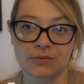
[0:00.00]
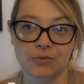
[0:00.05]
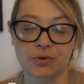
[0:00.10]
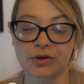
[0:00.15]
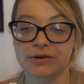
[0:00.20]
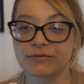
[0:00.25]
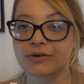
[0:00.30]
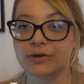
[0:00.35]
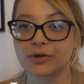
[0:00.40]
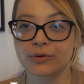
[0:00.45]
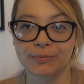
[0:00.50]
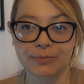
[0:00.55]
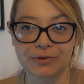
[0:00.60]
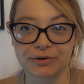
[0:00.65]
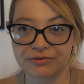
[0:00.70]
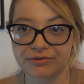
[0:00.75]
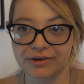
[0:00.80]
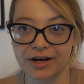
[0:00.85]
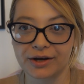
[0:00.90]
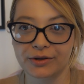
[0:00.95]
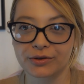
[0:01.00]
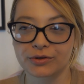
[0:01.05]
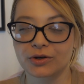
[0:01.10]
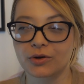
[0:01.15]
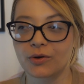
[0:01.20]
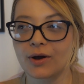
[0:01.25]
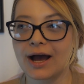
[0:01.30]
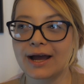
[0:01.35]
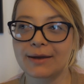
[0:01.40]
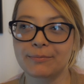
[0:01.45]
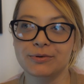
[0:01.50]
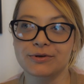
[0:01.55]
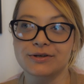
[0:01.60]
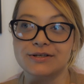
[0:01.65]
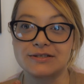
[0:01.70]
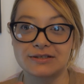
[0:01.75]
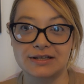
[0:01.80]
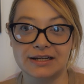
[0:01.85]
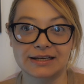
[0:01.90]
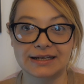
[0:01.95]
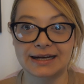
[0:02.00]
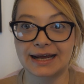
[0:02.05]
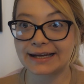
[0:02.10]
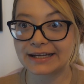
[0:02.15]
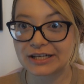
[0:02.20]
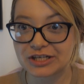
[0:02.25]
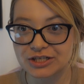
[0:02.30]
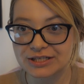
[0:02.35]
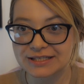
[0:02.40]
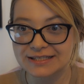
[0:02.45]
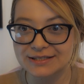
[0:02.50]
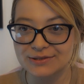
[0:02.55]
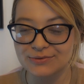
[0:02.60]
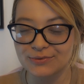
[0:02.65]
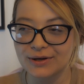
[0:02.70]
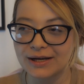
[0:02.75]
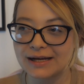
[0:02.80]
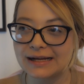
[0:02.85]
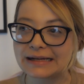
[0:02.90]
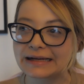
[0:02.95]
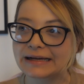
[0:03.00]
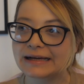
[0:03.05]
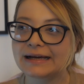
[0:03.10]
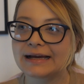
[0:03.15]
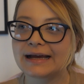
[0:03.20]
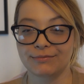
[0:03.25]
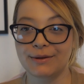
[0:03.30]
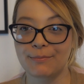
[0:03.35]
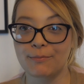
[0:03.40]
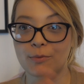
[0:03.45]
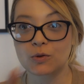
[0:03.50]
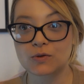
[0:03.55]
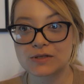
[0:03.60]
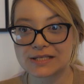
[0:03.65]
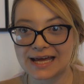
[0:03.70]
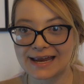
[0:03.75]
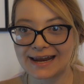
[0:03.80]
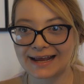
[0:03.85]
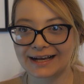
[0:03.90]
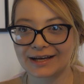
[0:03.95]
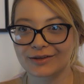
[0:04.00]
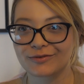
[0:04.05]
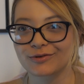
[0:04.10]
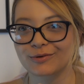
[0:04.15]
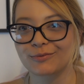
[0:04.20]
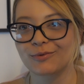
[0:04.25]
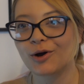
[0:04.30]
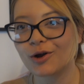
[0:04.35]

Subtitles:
whatever you prefer, you know. I personally like jeans as well. The most elegant from